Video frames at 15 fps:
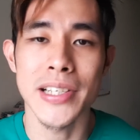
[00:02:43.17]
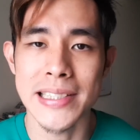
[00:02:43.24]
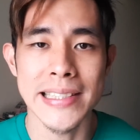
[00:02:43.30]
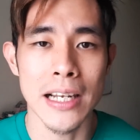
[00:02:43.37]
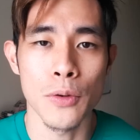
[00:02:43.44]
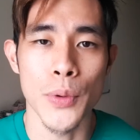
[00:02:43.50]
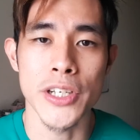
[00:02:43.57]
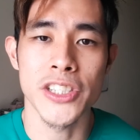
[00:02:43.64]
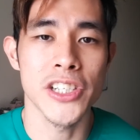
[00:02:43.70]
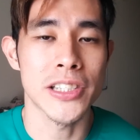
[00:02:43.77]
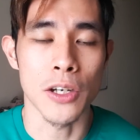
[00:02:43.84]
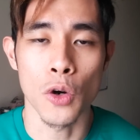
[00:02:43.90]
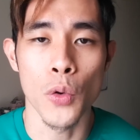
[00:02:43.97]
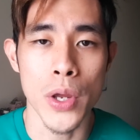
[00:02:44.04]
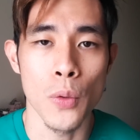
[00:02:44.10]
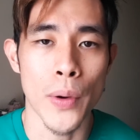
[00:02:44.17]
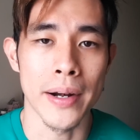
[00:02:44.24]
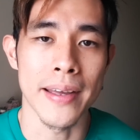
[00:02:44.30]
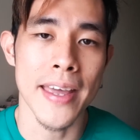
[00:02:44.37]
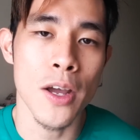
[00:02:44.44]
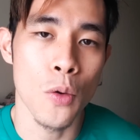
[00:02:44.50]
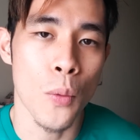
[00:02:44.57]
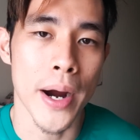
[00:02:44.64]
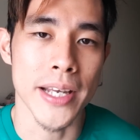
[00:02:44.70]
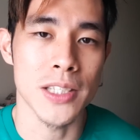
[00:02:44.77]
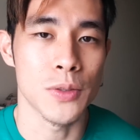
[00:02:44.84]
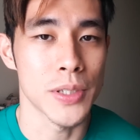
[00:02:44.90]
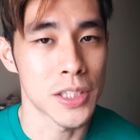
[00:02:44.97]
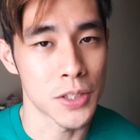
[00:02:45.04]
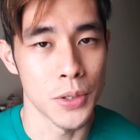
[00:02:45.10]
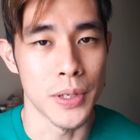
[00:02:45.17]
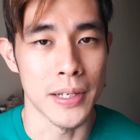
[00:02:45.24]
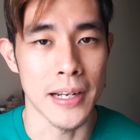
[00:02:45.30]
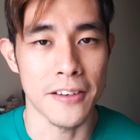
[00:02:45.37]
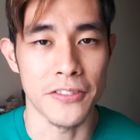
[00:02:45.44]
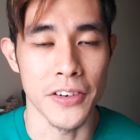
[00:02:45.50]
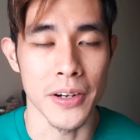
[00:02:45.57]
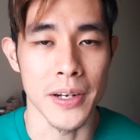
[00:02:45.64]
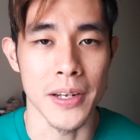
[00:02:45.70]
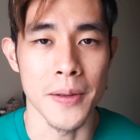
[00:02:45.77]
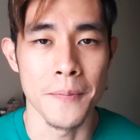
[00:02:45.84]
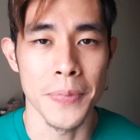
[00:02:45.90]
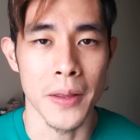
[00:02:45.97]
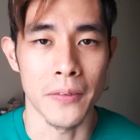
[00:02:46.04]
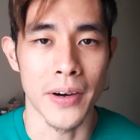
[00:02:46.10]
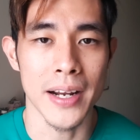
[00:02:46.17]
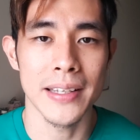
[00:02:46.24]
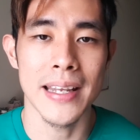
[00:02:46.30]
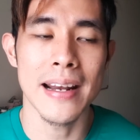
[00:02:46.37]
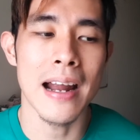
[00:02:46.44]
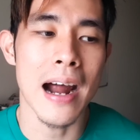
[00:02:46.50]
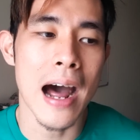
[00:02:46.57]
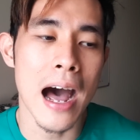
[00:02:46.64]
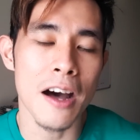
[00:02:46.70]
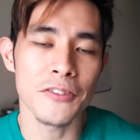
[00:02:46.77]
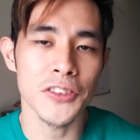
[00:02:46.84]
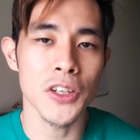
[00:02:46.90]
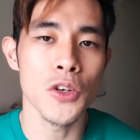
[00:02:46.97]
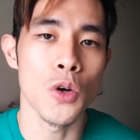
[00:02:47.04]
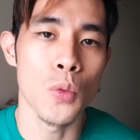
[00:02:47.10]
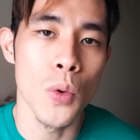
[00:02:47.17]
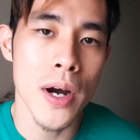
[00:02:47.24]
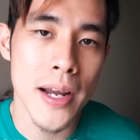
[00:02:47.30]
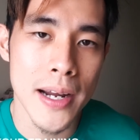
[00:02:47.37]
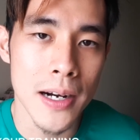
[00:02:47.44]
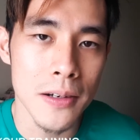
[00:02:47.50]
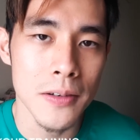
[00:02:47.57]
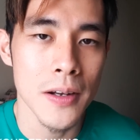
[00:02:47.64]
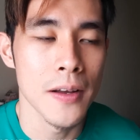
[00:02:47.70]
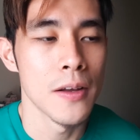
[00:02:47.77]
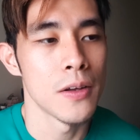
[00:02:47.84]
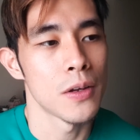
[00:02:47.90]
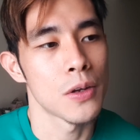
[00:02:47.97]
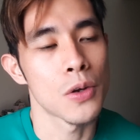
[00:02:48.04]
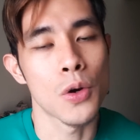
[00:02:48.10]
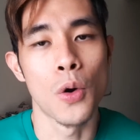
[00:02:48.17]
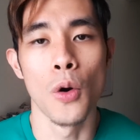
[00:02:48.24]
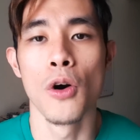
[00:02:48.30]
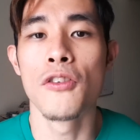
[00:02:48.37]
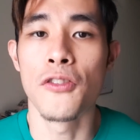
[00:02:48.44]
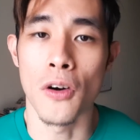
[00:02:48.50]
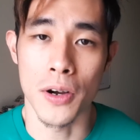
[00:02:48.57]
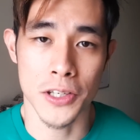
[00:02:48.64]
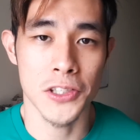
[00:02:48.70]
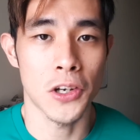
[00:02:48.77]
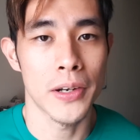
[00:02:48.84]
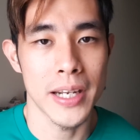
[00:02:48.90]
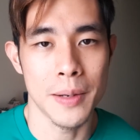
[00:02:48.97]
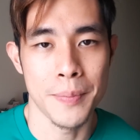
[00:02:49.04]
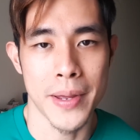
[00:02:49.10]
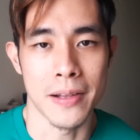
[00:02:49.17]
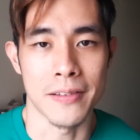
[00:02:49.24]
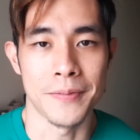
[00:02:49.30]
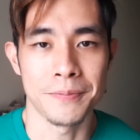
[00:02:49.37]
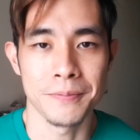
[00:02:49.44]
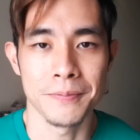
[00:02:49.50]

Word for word: chicken sandwich just a quick one egg whites is good enough already right then after your workout go for a solid meal